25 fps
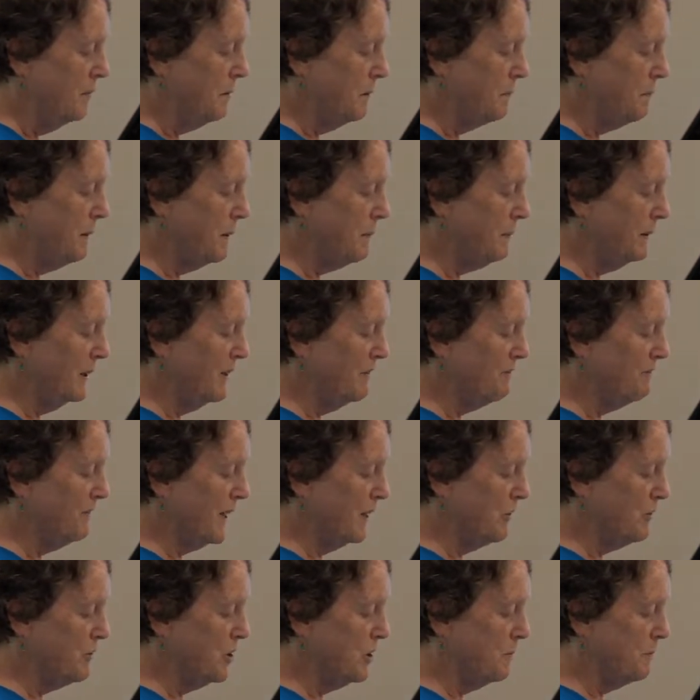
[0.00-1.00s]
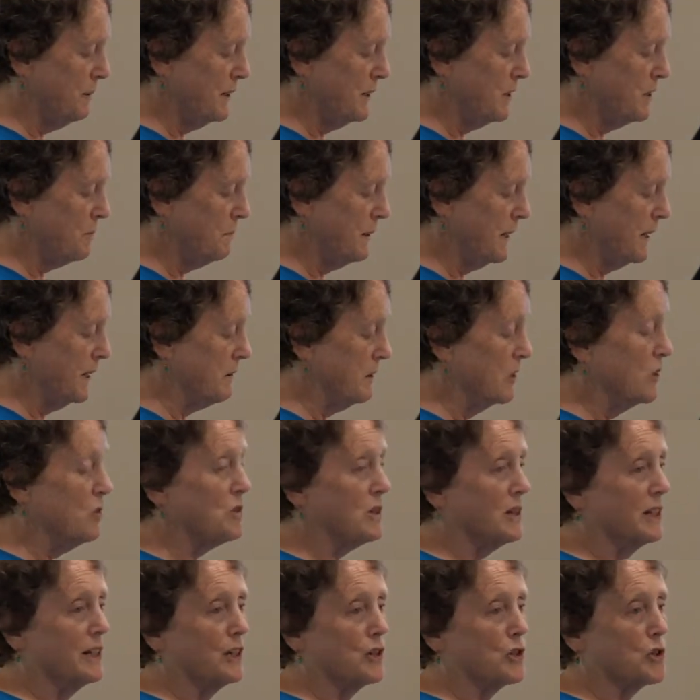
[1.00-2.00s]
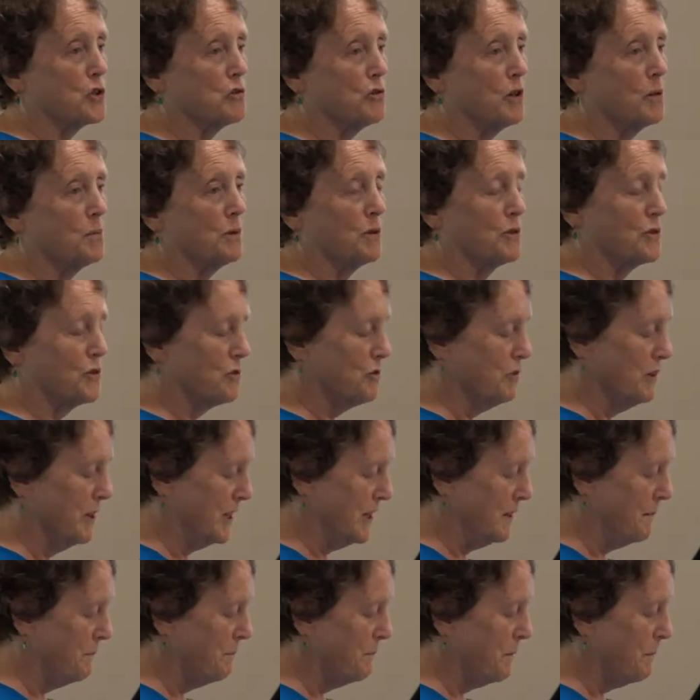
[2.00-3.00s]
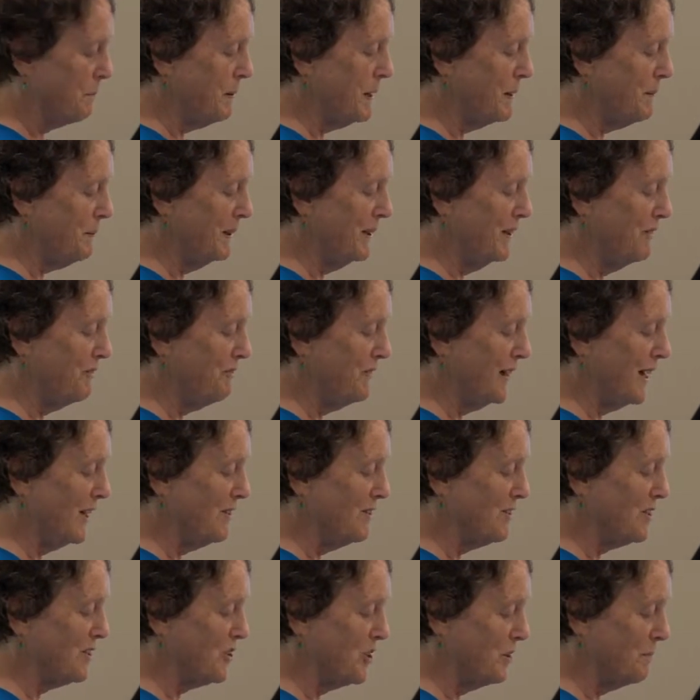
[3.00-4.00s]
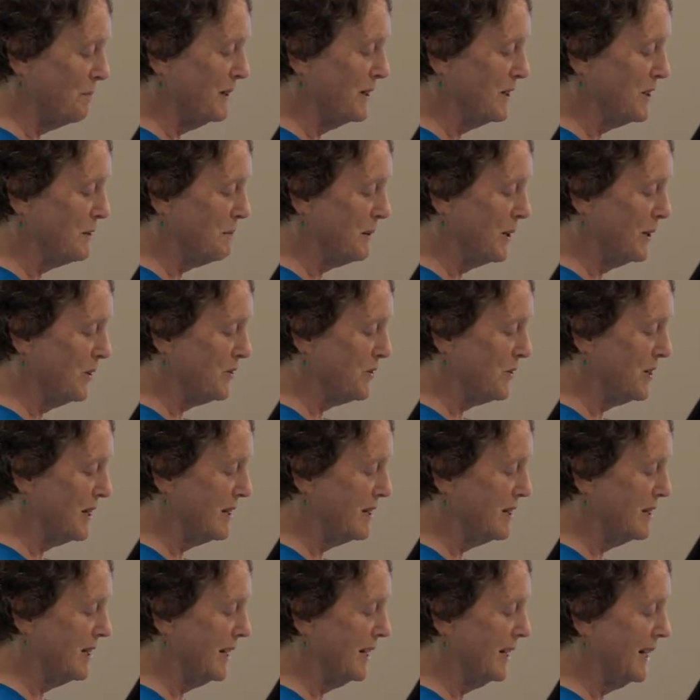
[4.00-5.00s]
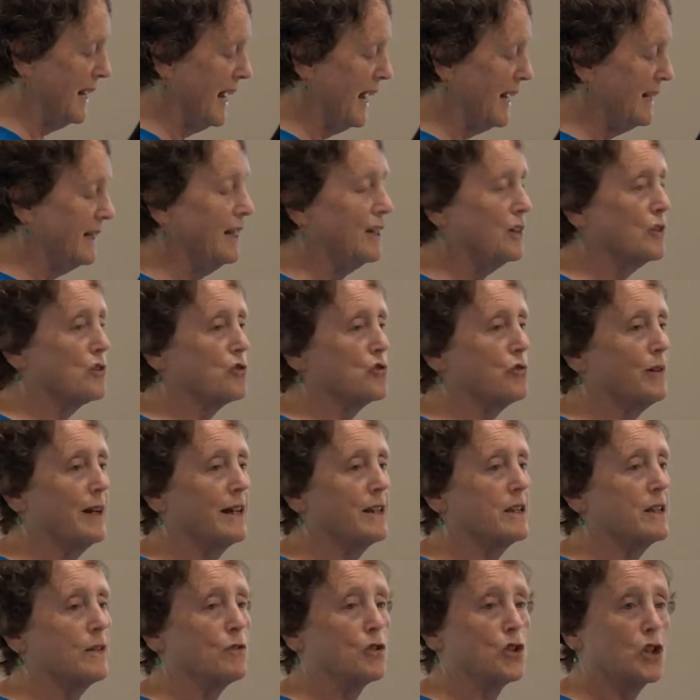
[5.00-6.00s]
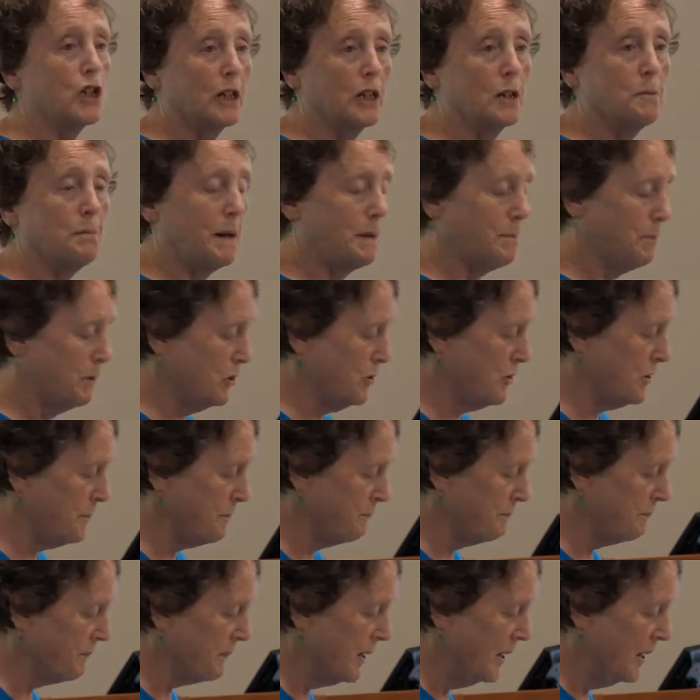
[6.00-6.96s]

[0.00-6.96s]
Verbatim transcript: but people have found chipping, eh, usually in a shrub or a tree, but people have found chipping sparrows nesting in hanging strands of chili peppers,